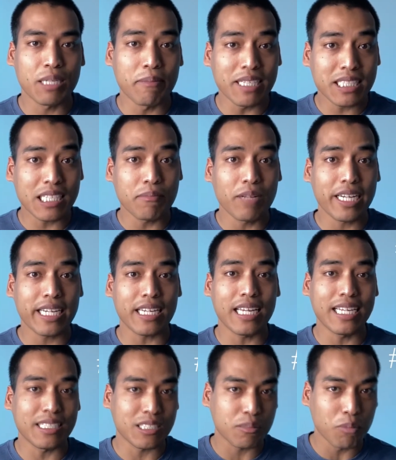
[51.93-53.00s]
It may seem like
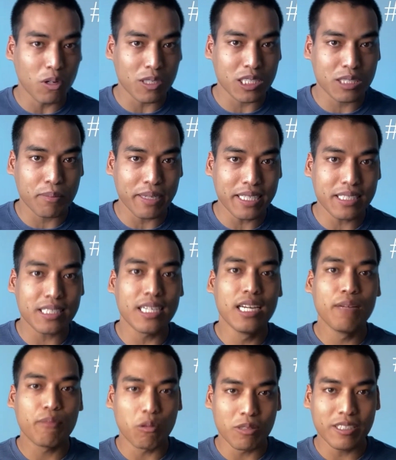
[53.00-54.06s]
a small expense,
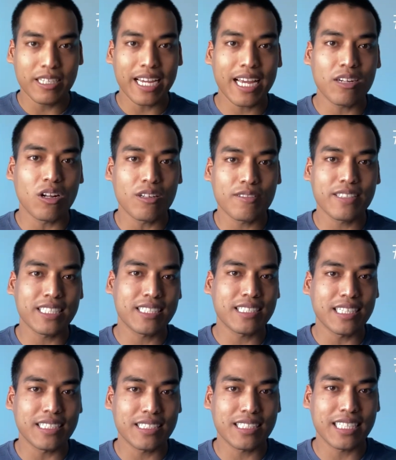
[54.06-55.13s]
but when you add all of these
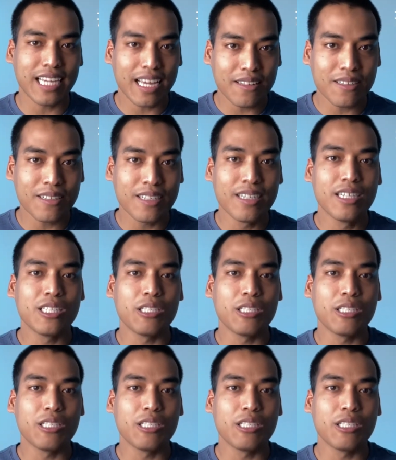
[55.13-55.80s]
things together,